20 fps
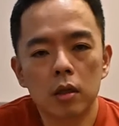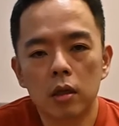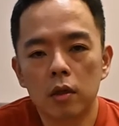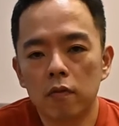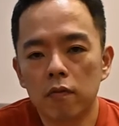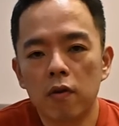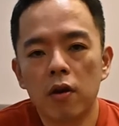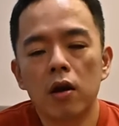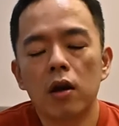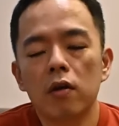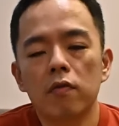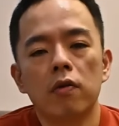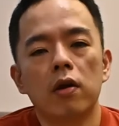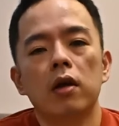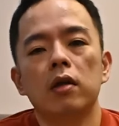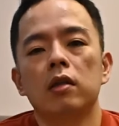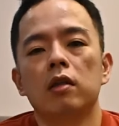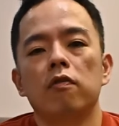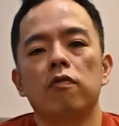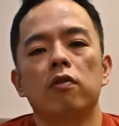very, very
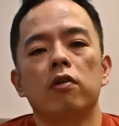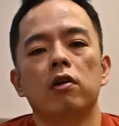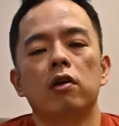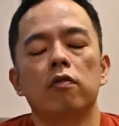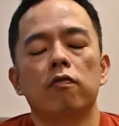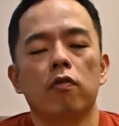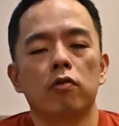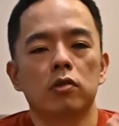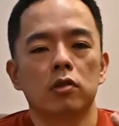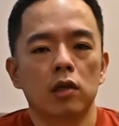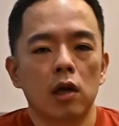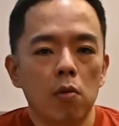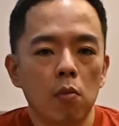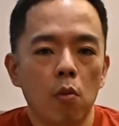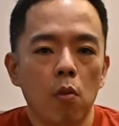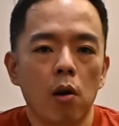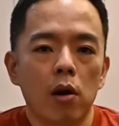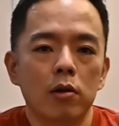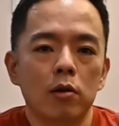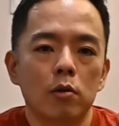difficult for
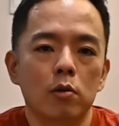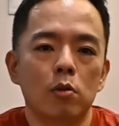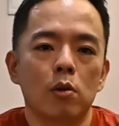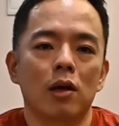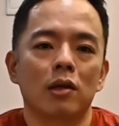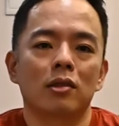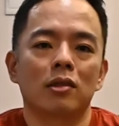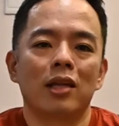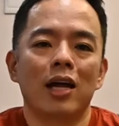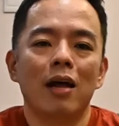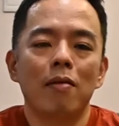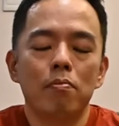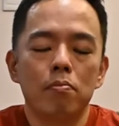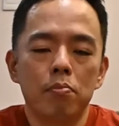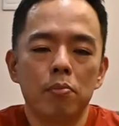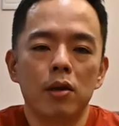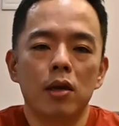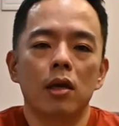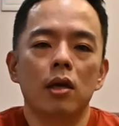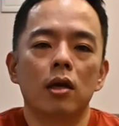someone who are that
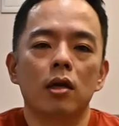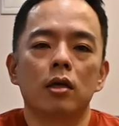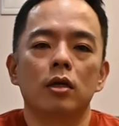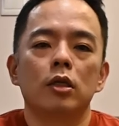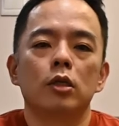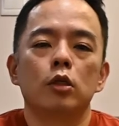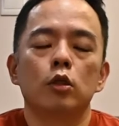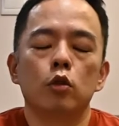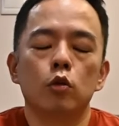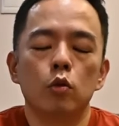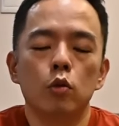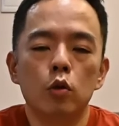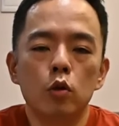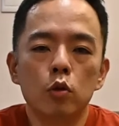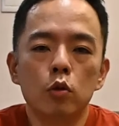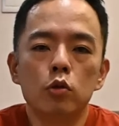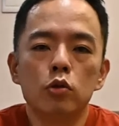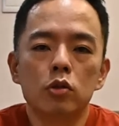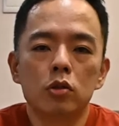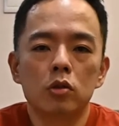big to
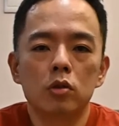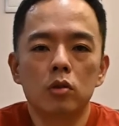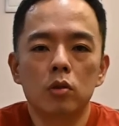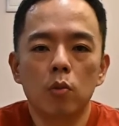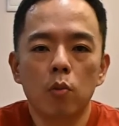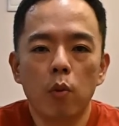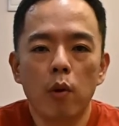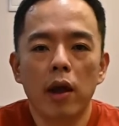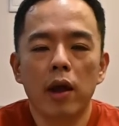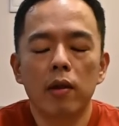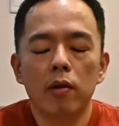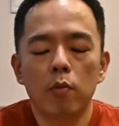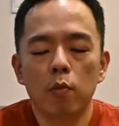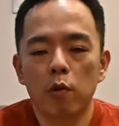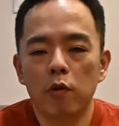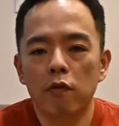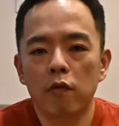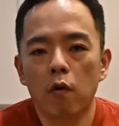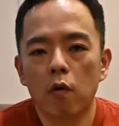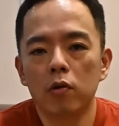lose weight
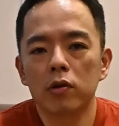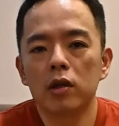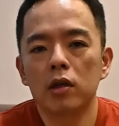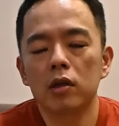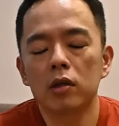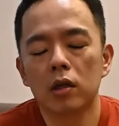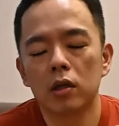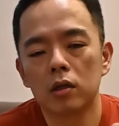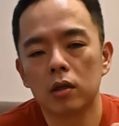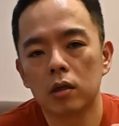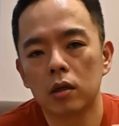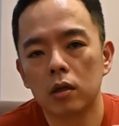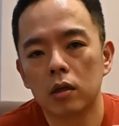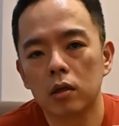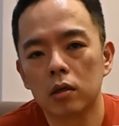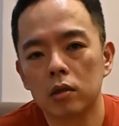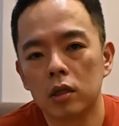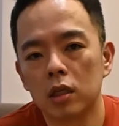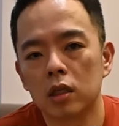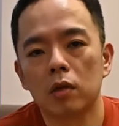with only the
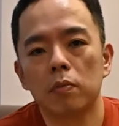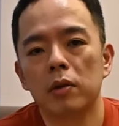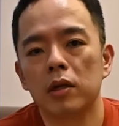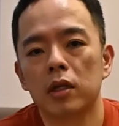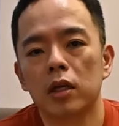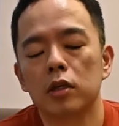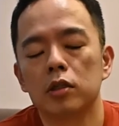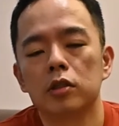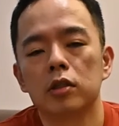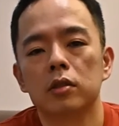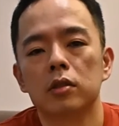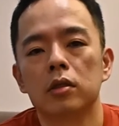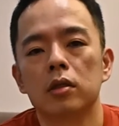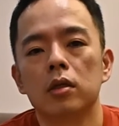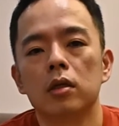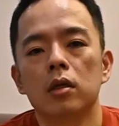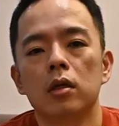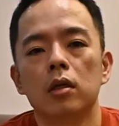determination.